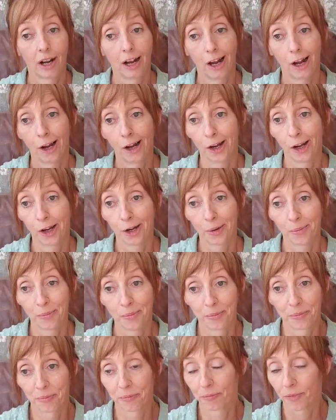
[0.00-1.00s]

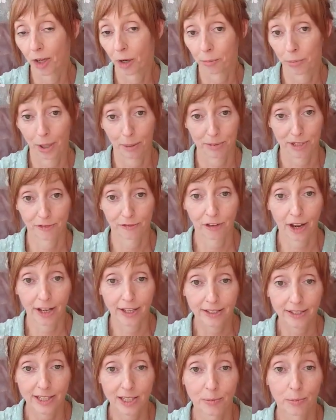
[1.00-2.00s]
perhaps
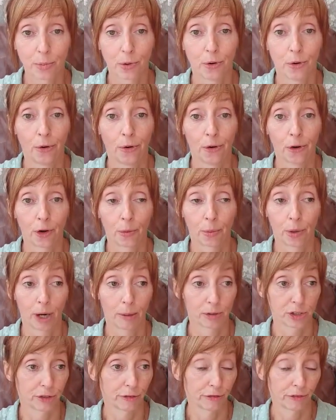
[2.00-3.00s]
Facebook,
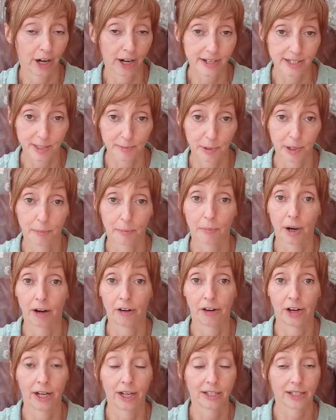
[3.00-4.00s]
perhaps your friend's been
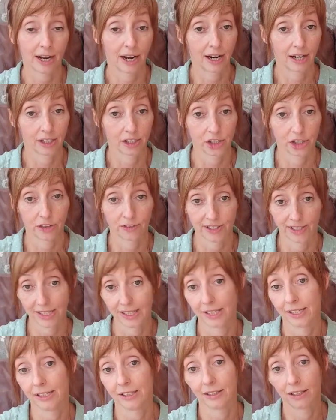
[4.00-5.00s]
married and you've
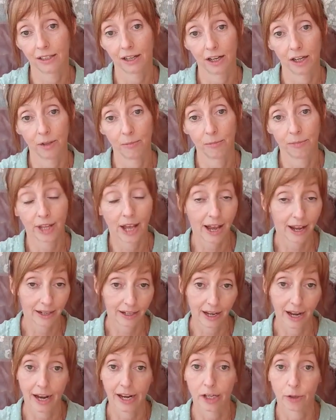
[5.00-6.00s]
seen their
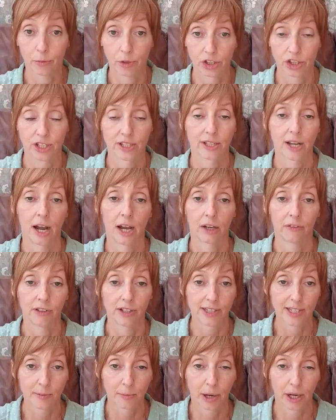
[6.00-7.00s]
cake which has kind of
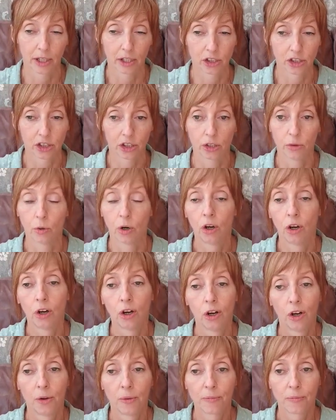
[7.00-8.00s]
inspired you,
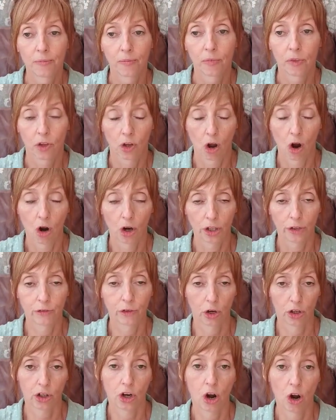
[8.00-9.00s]
or you've
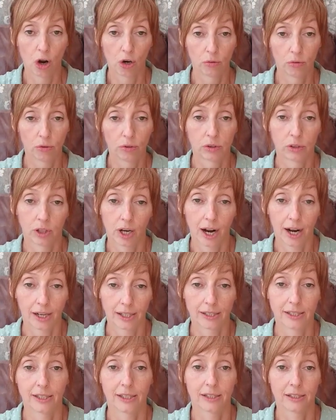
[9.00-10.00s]
got your own
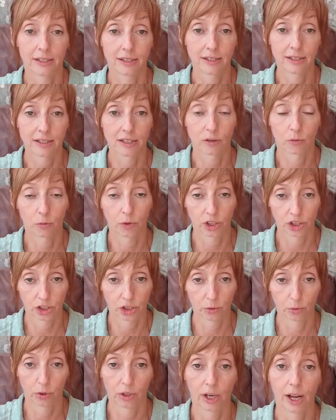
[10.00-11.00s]
ideas which
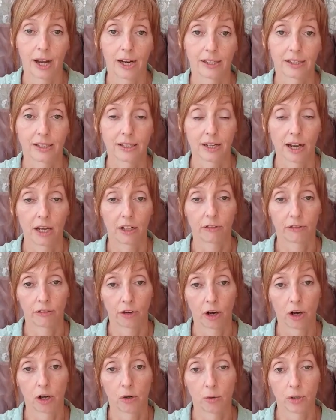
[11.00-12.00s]
you would like to take
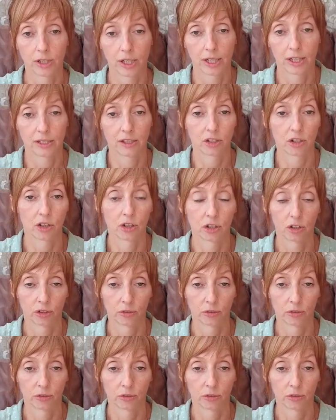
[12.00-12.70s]
forward into